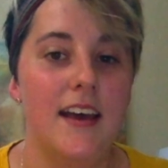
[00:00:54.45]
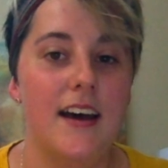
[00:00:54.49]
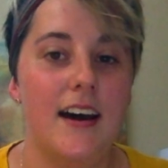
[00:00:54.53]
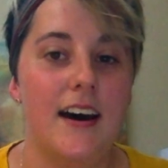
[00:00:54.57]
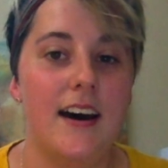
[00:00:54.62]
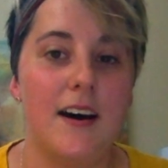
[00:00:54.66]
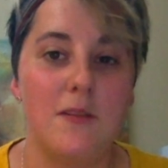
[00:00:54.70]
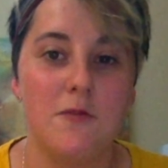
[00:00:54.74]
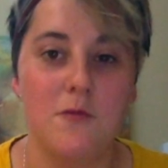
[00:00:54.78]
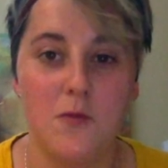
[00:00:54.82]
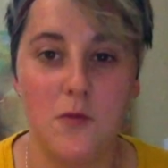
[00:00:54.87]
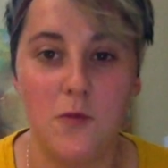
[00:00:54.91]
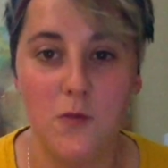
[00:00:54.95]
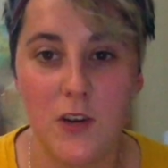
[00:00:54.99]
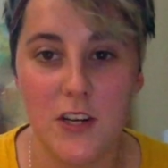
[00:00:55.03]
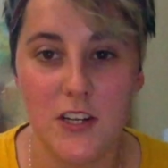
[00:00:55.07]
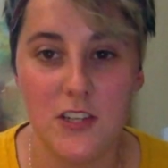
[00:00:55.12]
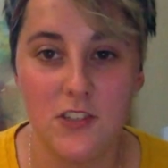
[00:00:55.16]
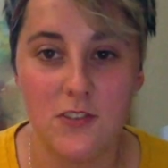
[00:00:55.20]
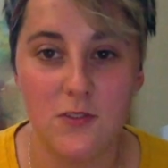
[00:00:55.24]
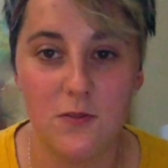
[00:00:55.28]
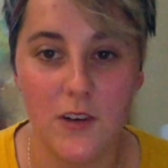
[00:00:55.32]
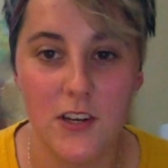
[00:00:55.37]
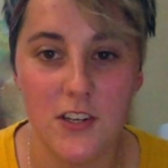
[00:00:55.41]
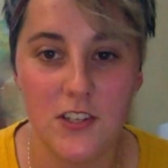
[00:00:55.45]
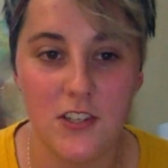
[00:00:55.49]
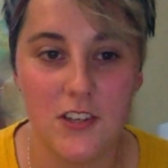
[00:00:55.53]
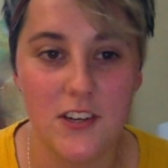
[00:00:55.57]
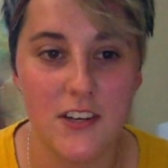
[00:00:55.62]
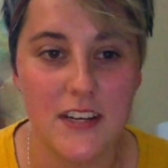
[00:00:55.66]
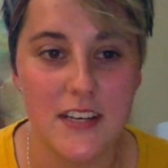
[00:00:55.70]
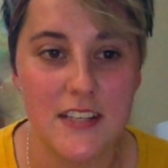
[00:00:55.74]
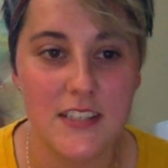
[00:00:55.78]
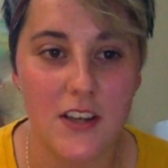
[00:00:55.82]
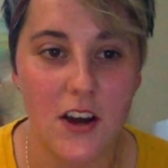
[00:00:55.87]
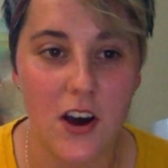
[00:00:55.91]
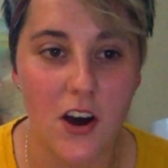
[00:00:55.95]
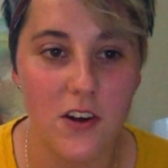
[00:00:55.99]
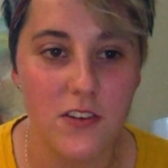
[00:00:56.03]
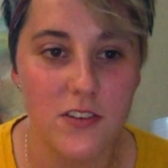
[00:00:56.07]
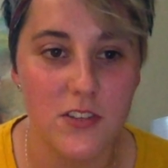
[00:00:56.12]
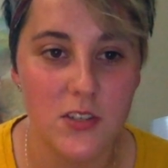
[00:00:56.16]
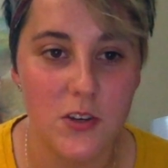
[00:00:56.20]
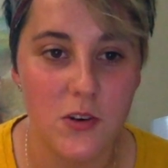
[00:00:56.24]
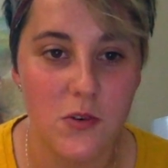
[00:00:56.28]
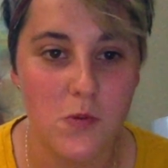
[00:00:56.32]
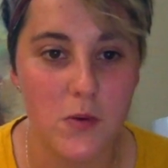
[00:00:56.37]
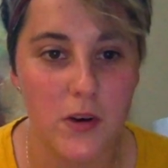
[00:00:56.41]
uh, Rich, Richard has
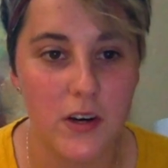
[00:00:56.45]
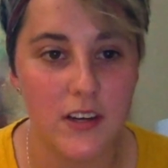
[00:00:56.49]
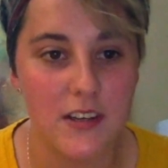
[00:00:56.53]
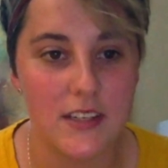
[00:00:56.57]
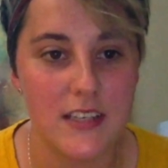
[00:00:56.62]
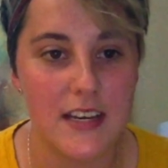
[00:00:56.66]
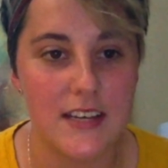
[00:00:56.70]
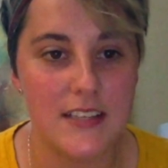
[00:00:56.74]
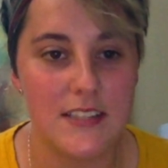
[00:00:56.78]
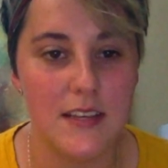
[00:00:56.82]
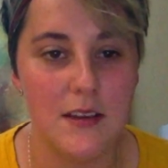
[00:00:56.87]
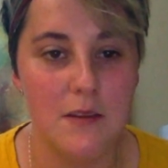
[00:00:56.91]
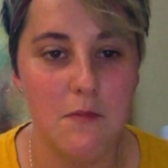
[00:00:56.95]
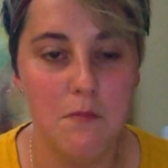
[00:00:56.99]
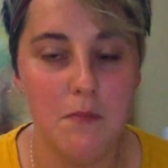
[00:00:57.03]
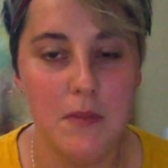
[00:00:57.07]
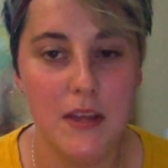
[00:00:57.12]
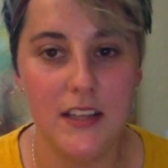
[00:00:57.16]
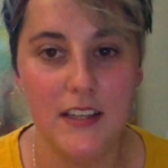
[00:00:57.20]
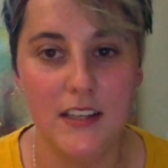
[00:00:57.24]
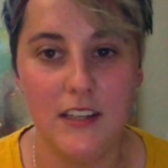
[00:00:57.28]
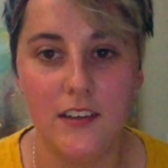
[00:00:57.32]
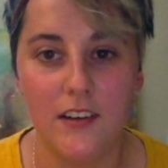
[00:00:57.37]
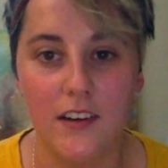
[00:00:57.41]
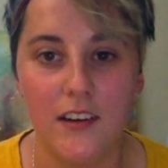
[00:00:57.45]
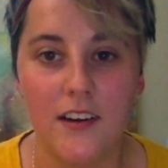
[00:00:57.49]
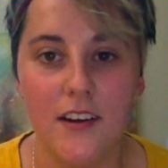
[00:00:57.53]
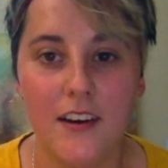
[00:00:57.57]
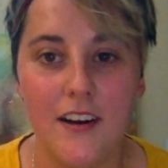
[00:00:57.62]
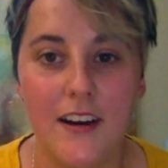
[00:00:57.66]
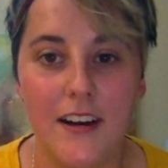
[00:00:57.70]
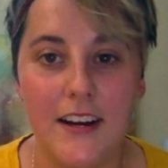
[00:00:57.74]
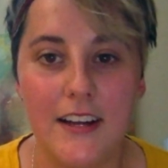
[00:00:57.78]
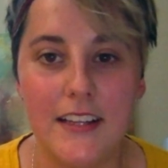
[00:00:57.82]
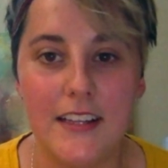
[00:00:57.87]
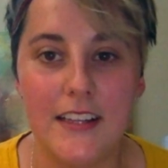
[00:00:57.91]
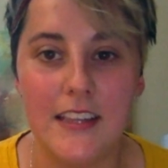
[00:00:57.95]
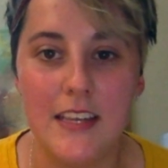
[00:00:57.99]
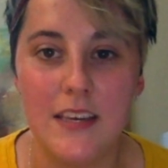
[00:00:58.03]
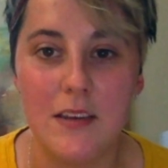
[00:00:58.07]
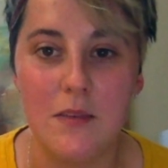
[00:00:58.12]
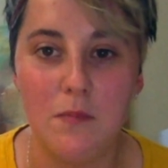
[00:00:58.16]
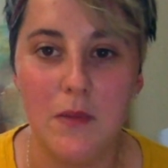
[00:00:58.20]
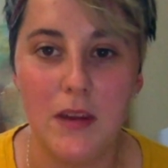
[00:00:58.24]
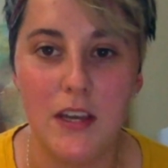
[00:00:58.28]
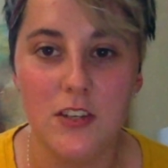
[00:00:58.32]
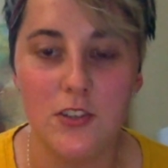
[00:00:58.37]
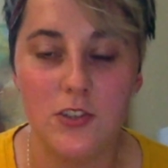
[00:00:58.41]
also worked as a milliner on
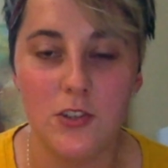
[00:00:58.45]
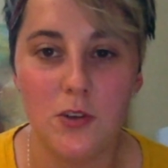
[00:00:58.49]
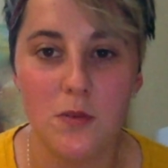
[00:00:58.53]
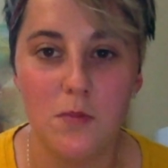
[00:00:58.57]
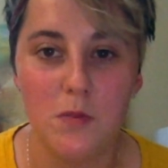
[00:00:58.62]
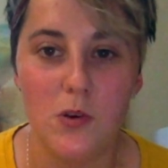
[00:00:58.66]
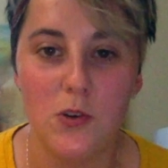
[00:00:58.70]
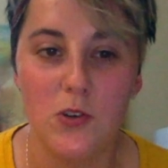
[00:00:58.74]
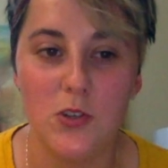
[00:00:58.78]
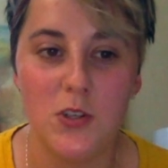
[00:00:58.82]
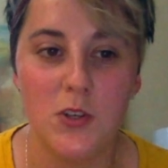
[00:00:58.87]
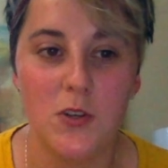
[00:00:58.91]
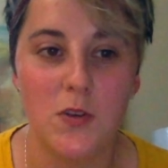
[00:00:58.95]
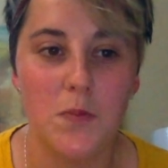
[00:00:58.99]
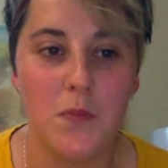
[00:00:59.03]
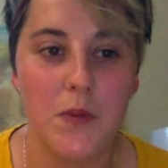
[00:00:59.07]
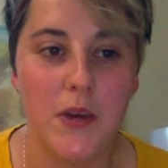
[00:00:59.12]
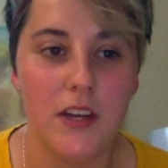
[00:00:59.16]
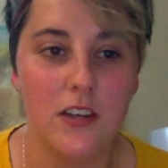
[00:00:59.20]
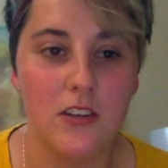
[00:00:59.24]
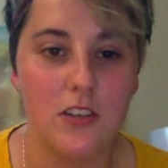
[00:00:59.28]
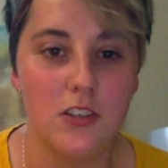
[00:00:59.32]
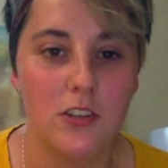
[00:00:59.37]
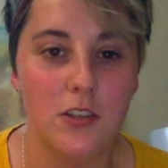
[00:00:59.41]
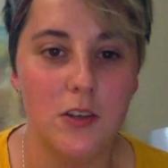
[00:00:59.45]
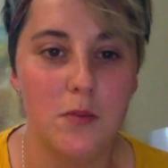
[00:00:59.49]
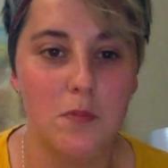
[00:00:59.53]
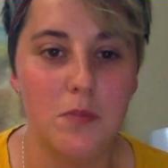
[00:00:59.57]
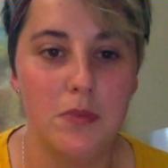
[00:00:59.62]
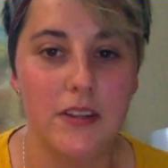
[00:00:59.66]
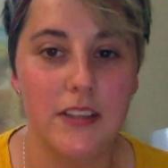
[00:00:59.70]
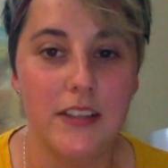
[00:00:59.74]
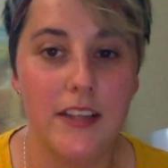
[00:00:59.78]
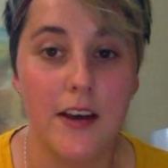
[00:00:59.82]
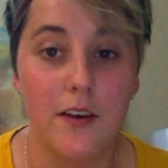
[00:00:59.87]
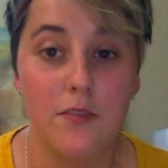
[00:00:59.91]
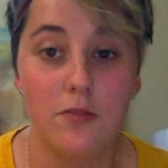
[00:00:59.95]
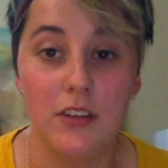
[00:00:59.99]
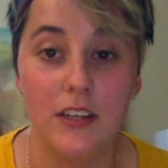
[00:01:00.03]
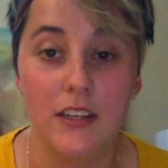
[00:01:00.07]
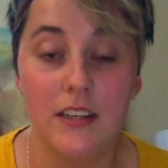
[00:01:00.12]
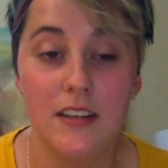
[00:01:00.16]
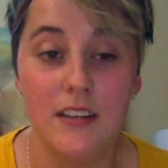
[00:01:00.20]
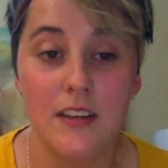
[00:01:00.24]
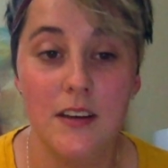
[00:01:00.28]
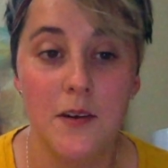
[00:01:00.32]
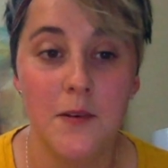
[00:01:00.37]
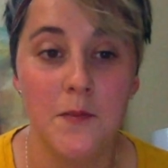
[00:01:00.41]
the major motion picture
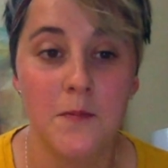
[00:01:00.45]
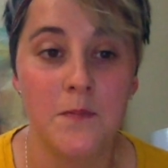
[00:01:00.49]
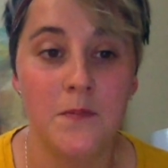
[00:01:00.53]
Beloved